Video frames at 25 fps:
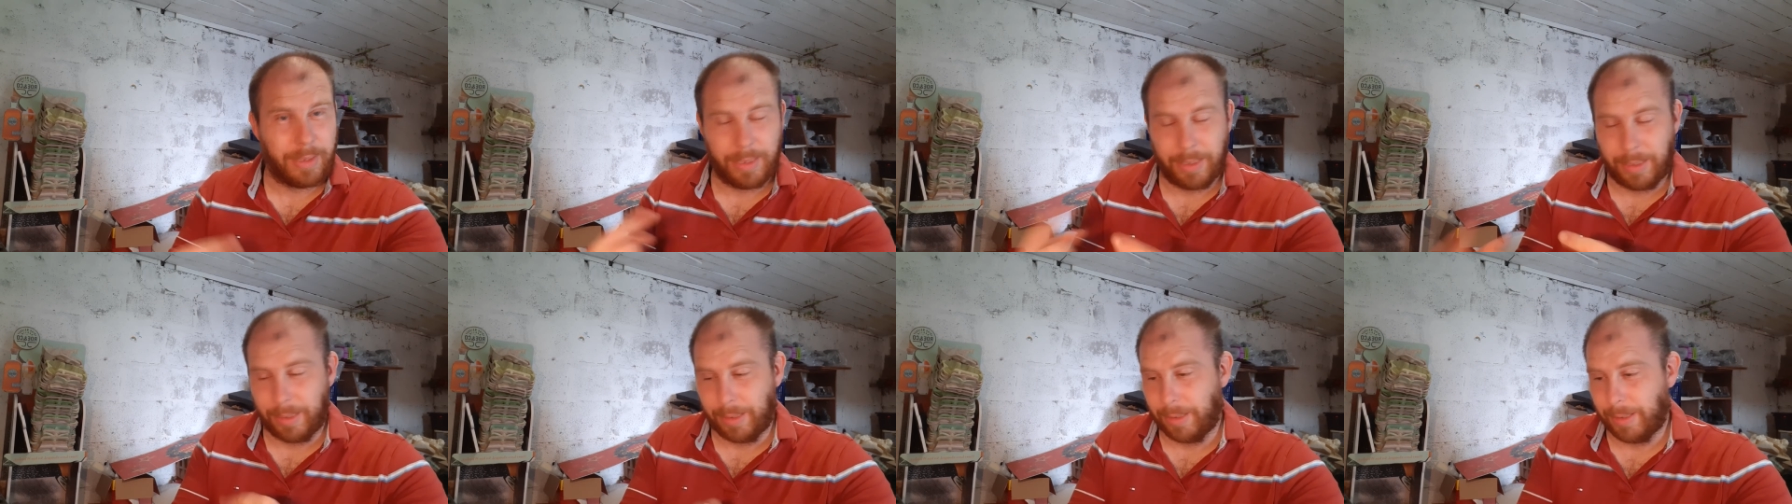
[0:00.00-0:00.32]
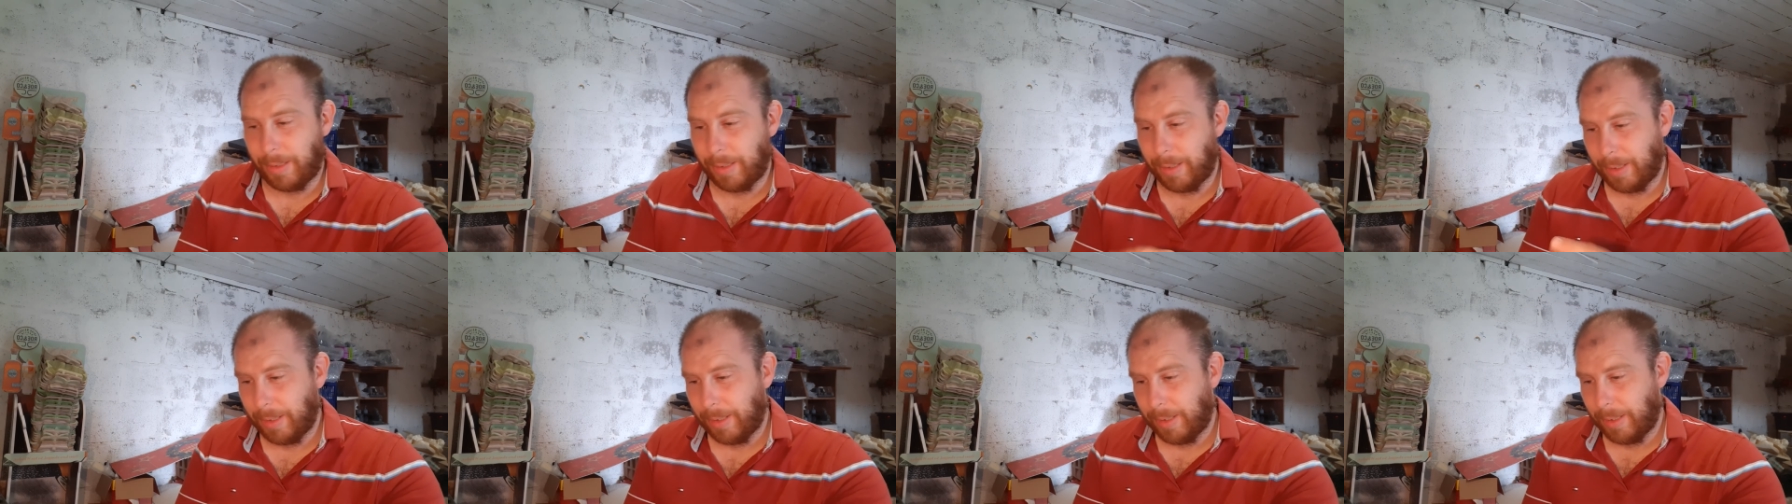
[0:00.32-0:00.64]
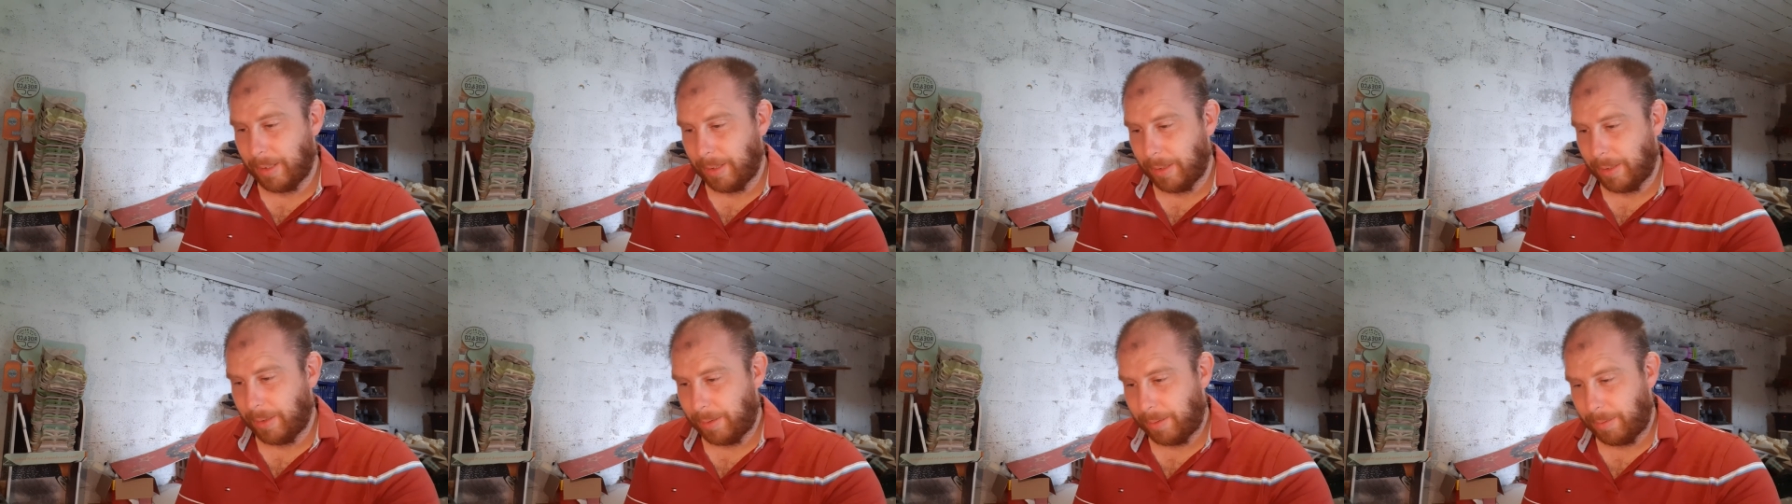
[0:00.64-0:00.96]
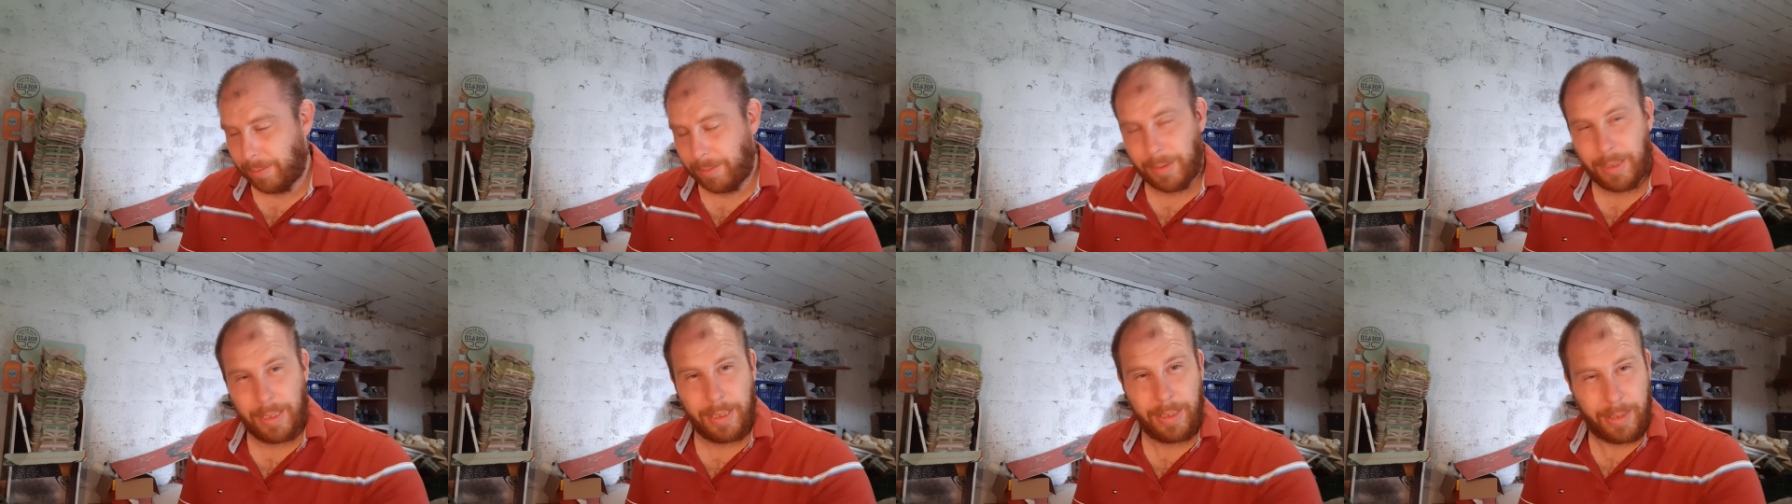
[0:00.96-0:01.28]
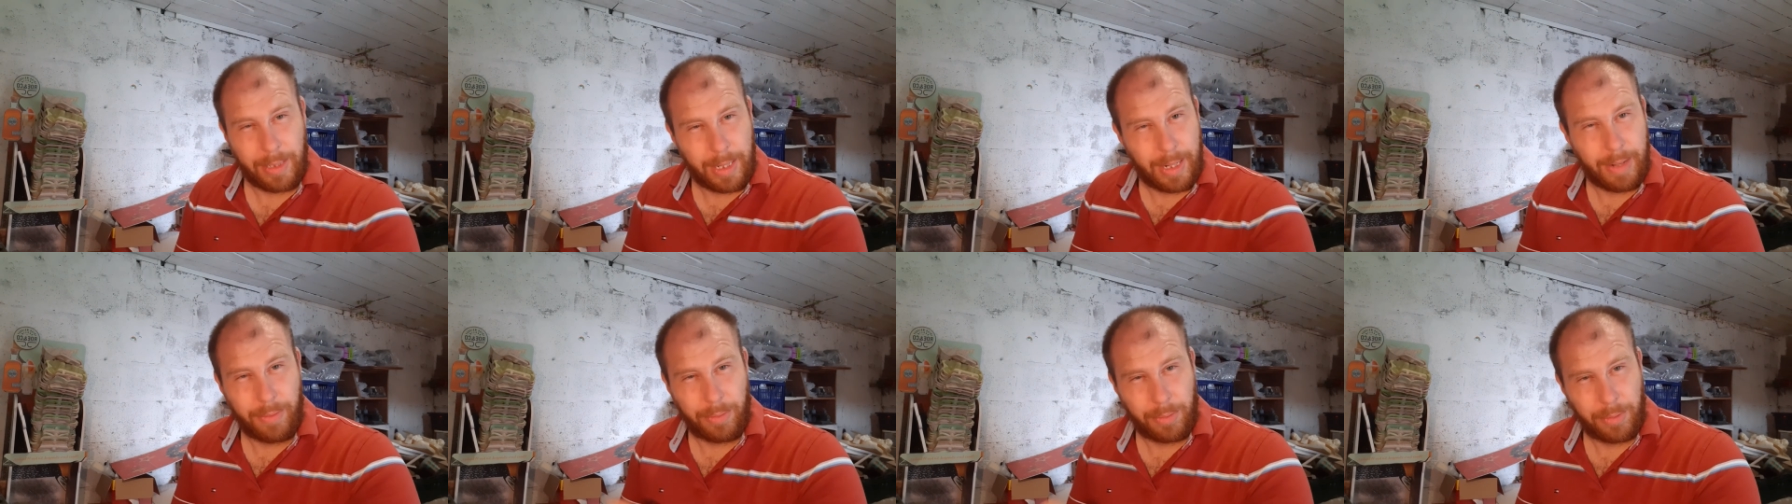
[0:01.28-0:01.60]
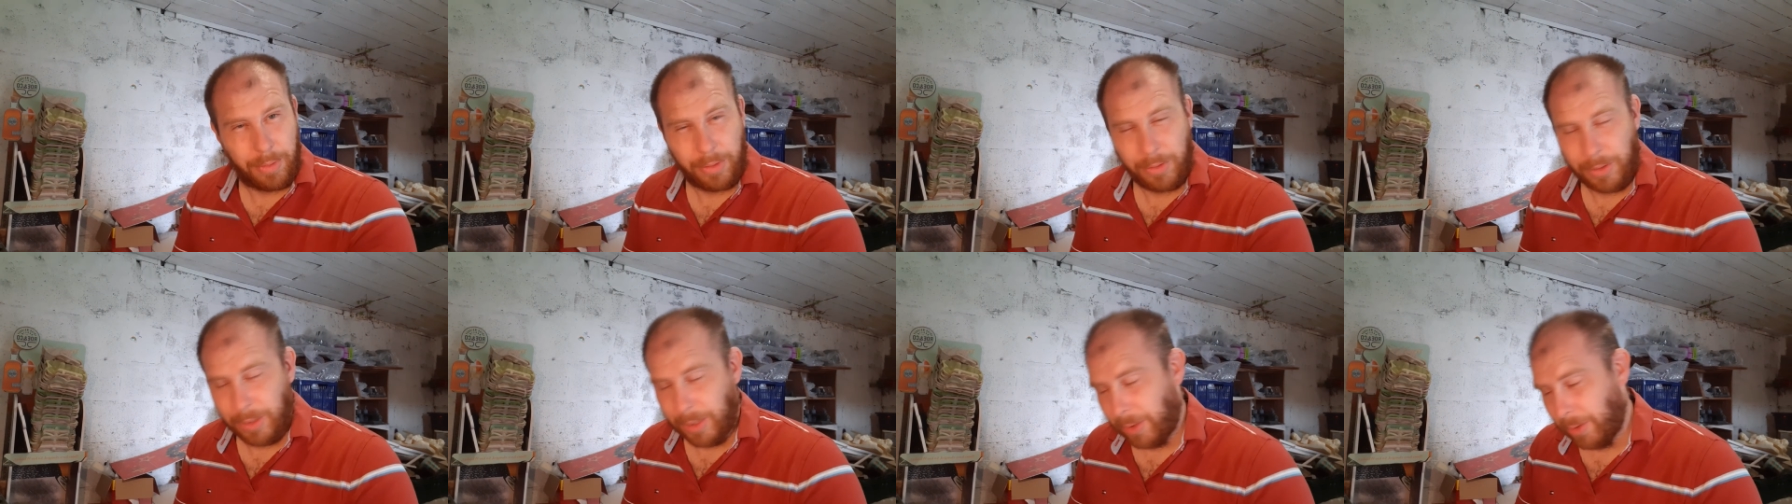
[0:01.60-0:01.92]
the Herald
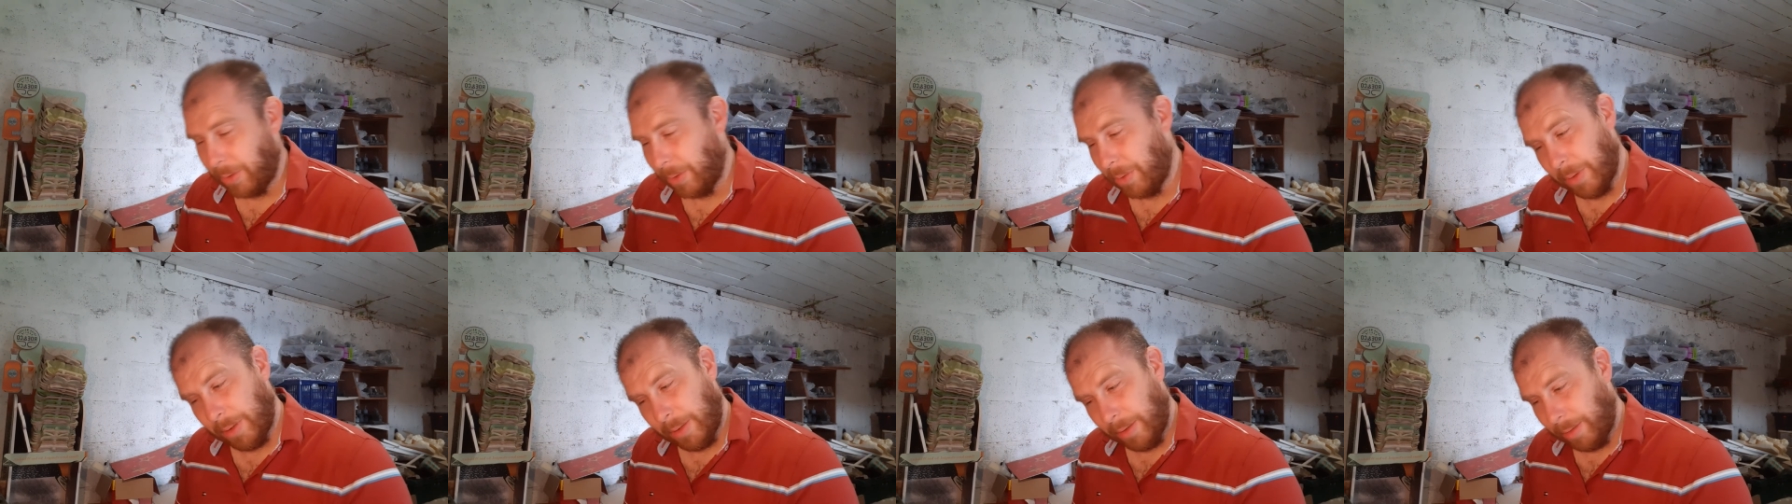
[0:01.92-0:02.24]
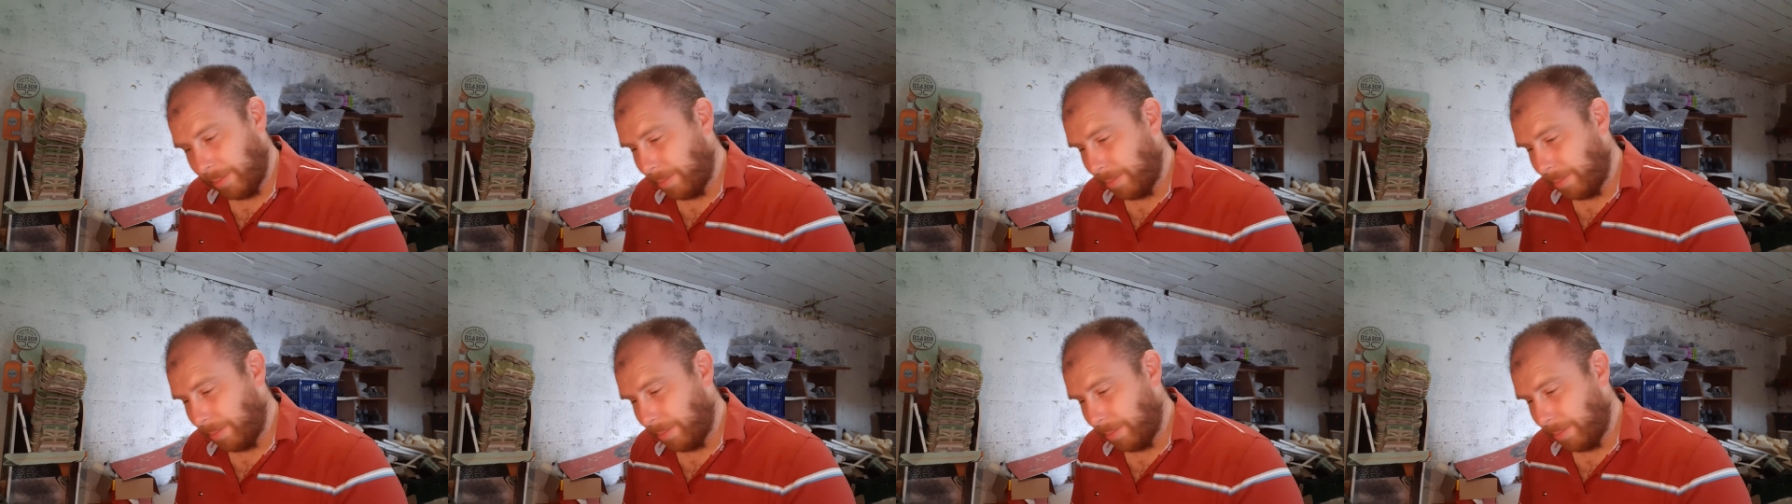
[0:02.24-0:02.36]
and the Juggernaut, and